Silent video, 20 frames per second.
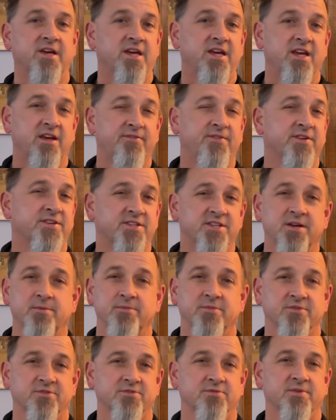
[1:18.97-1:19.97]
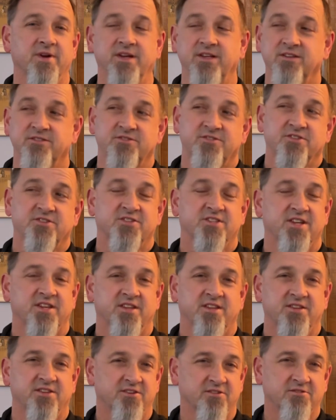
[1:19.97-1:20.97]
If his numbers are right, and let's just say
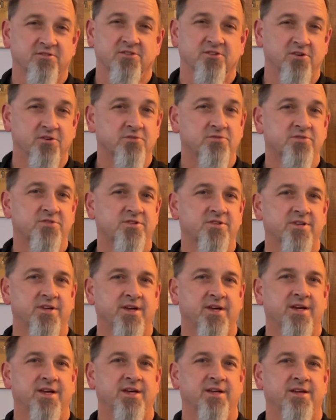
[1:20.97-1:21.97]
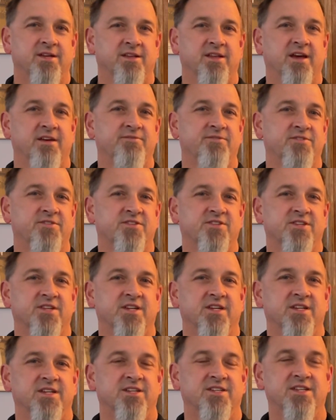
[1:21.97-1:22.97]
that they're close. Life is
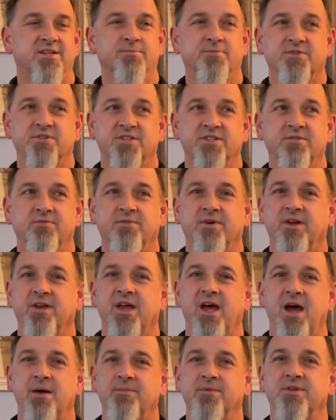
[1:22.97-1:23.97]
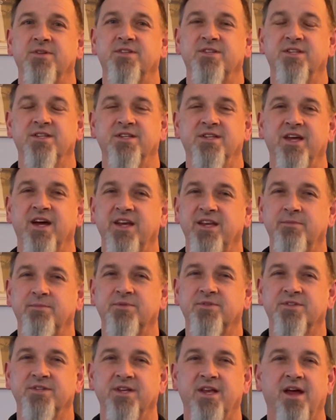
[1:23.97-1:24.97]
10% what happens and
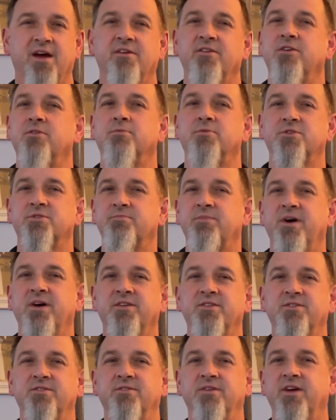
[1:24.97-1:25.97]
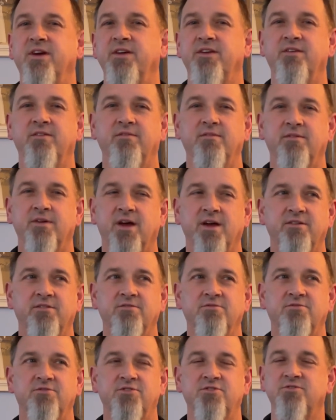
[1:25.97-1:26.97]
90% how you respond to it, how
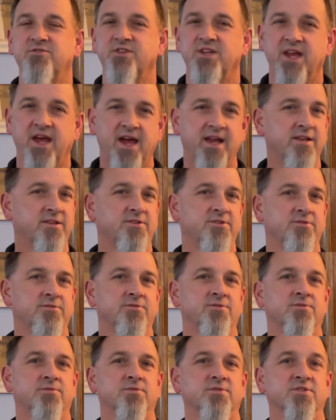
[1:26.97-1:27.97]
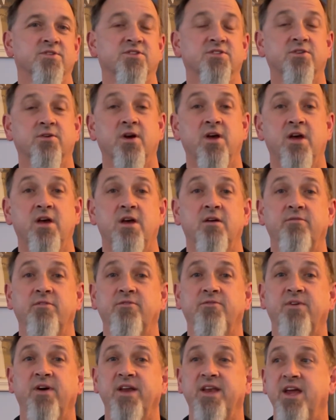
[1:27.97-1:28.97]
you choose an attitude towards it. So if you
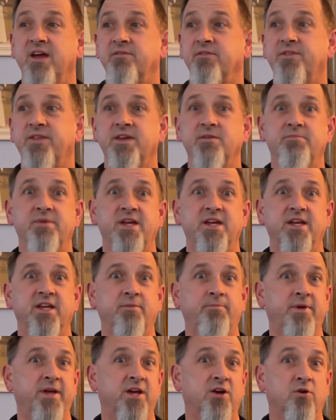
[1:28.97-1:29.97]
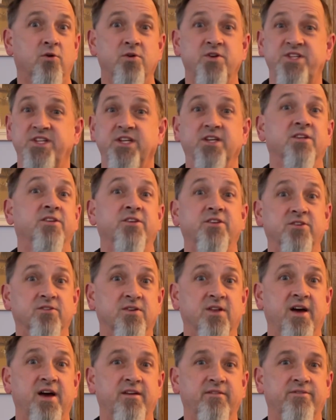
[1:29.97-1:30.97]
find everything being a big ordeal in your
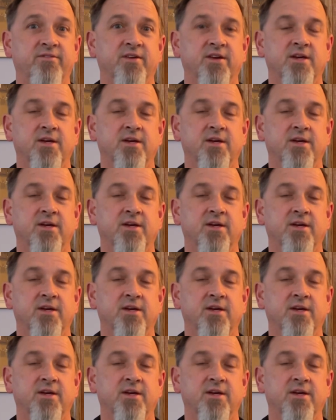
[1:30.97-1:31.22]
life,